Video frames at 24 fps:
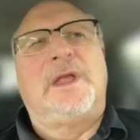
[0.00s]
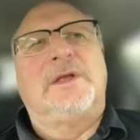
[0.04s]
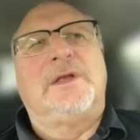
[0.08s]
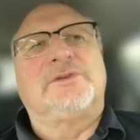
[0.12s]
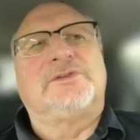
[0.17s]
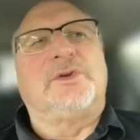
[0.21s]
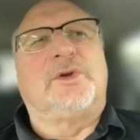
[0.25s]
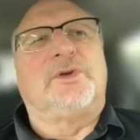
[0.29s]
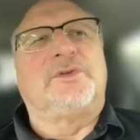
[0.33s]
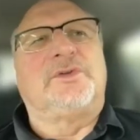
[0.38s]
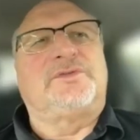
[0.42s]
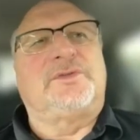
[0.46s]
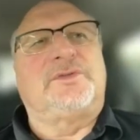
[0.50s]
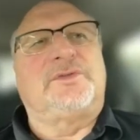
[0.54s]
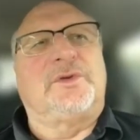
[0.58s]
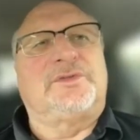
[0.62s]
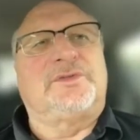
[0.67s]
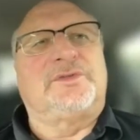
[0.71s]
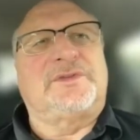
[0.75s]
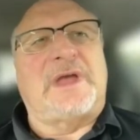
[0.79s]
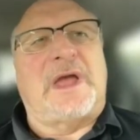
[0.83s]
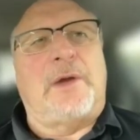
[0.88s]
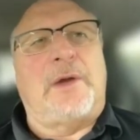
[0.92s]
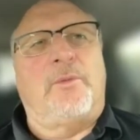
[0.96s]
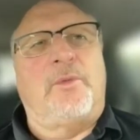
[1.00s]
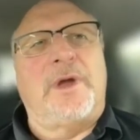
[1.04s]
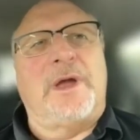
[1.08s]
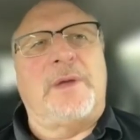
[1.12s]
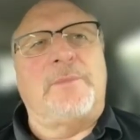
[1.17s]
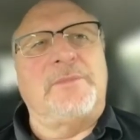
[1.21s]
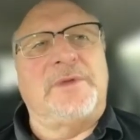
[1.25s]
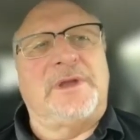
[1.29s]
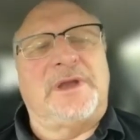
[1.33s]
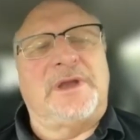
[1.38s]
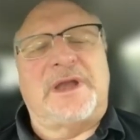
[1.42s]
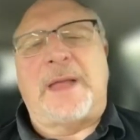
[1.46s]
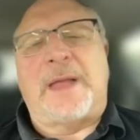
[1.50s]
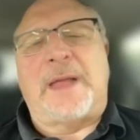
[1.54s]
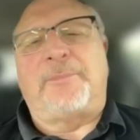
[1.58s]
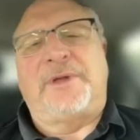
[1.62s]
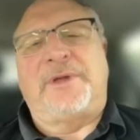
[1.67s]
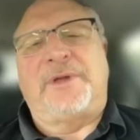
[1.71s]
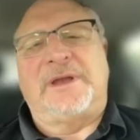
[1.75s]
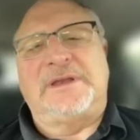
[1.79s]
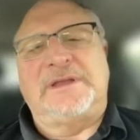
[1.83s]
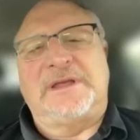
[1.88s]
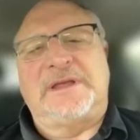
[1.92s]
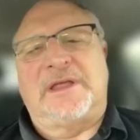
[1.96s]
So so Scott Wedman and I
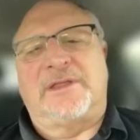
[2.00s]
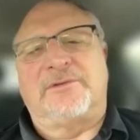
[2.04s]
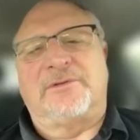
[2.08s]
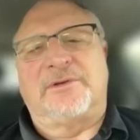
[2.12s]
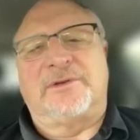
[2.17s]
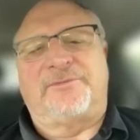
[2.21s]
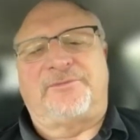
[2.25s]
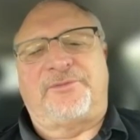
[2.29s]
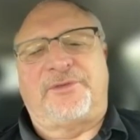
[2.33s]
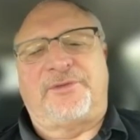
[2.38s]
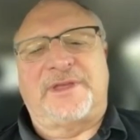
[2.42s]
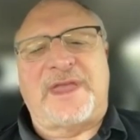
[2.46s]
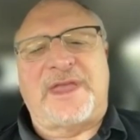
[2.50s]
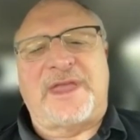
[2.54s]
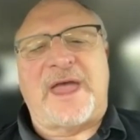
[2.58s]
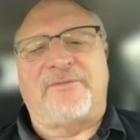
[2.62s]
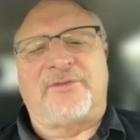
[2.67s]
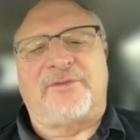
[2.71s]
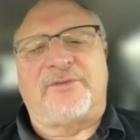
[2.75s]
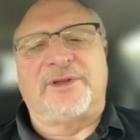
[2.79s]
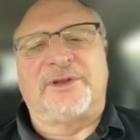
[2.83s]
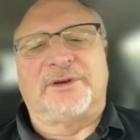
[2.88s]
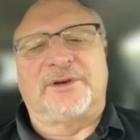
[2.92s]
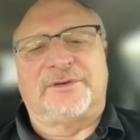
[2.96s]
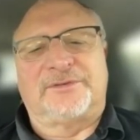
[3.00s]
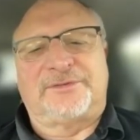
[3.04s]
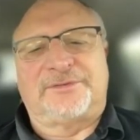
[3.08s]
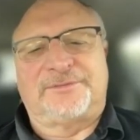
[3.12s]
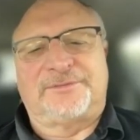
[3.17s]
played together for the Cavaliers.